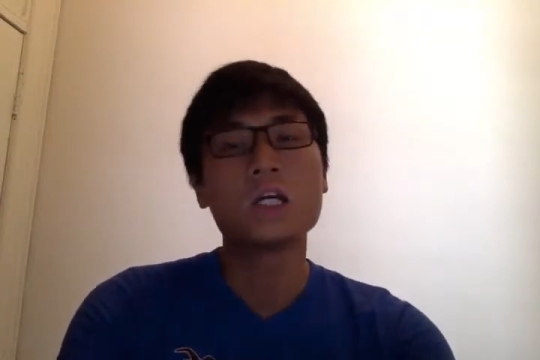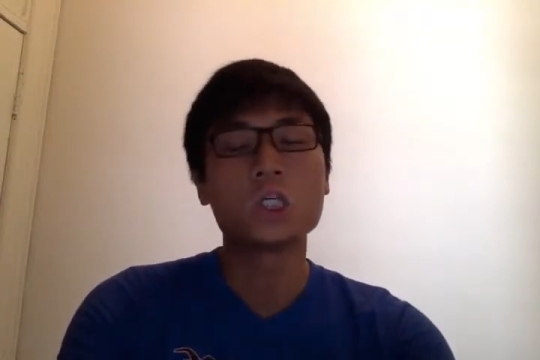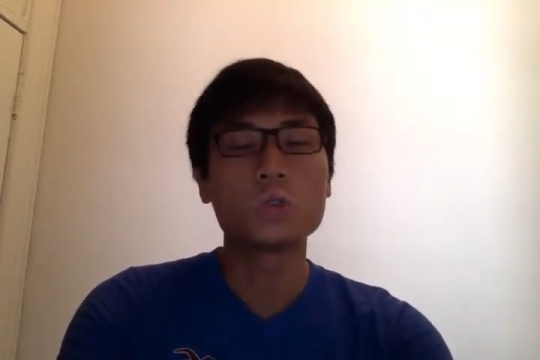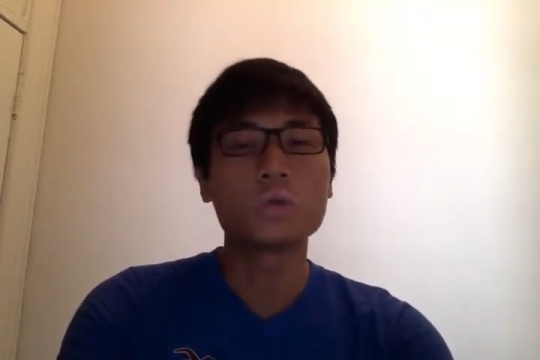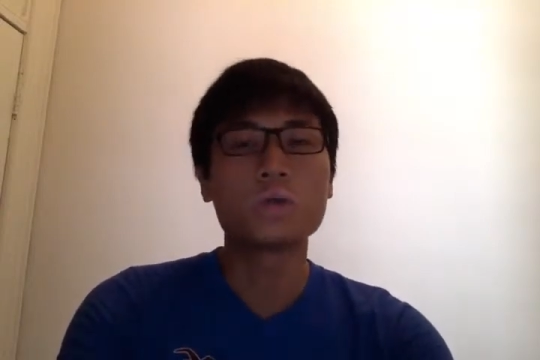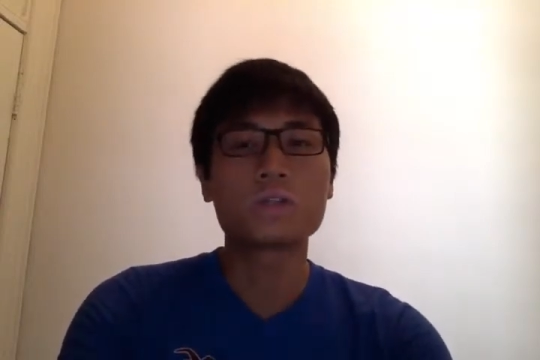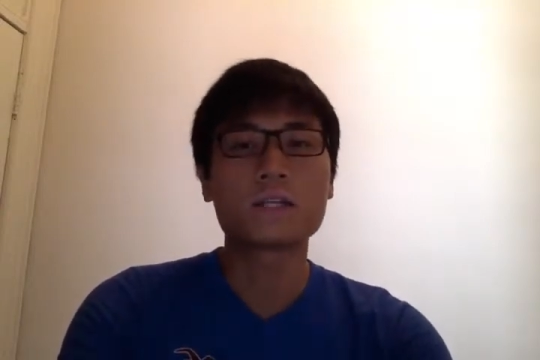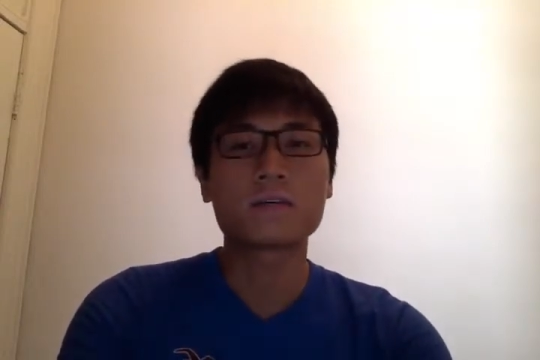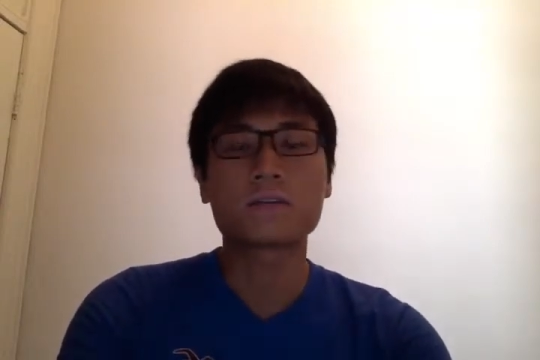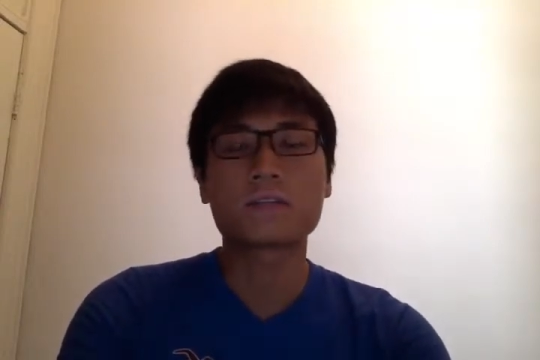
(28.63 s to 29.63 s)
you will
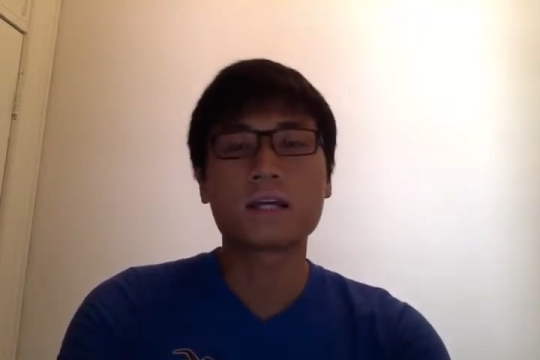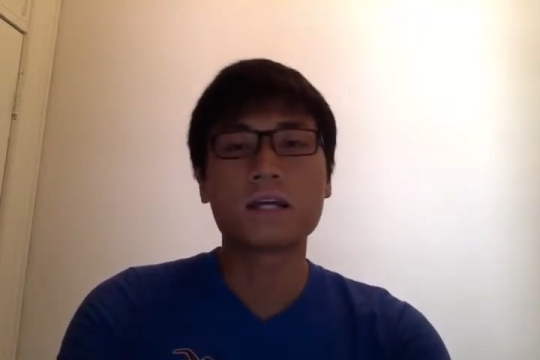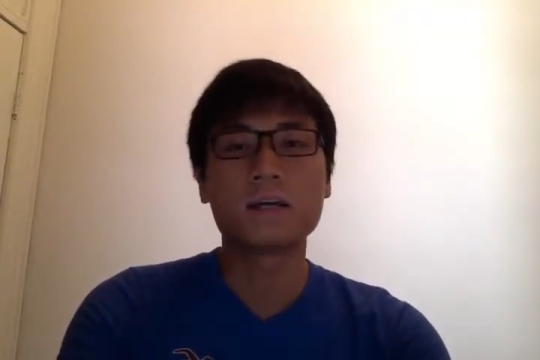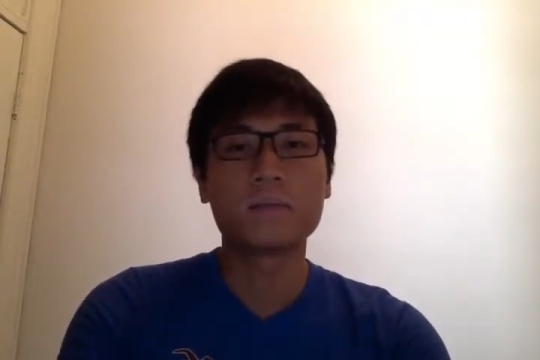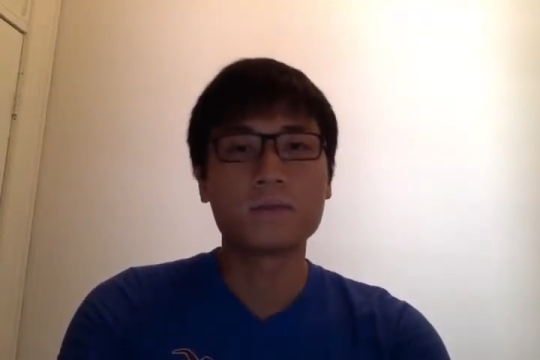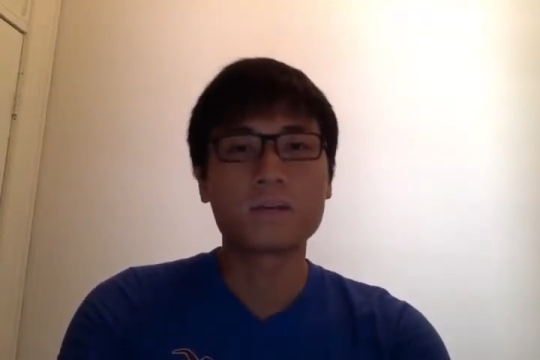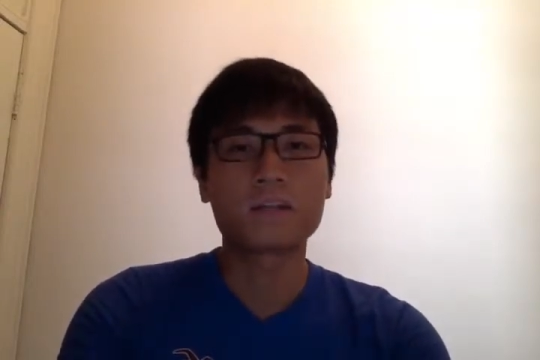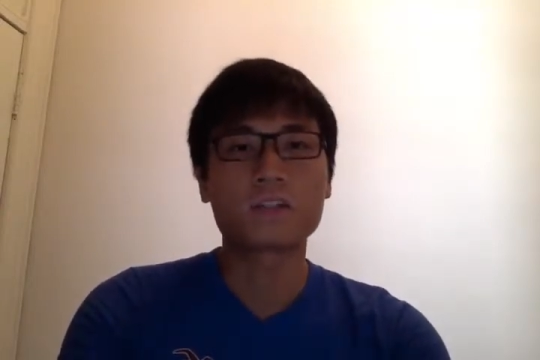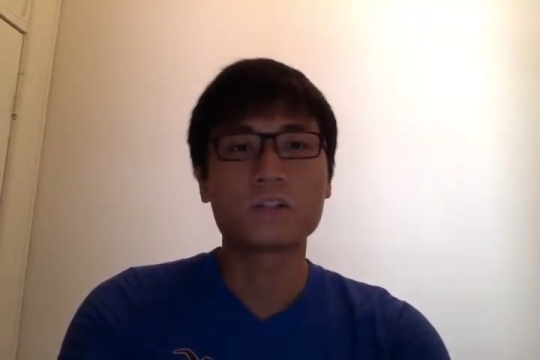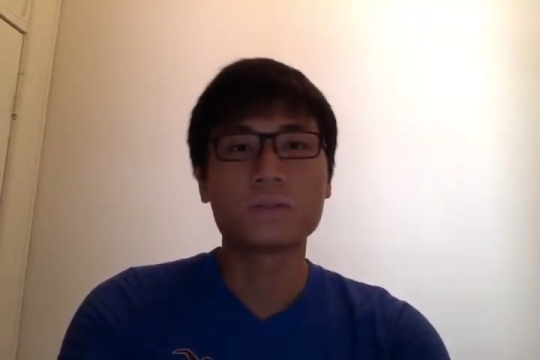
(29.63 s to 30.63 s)
sound like a
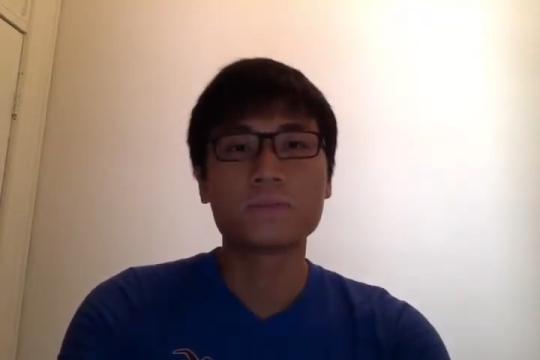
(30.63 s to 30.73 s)
professional.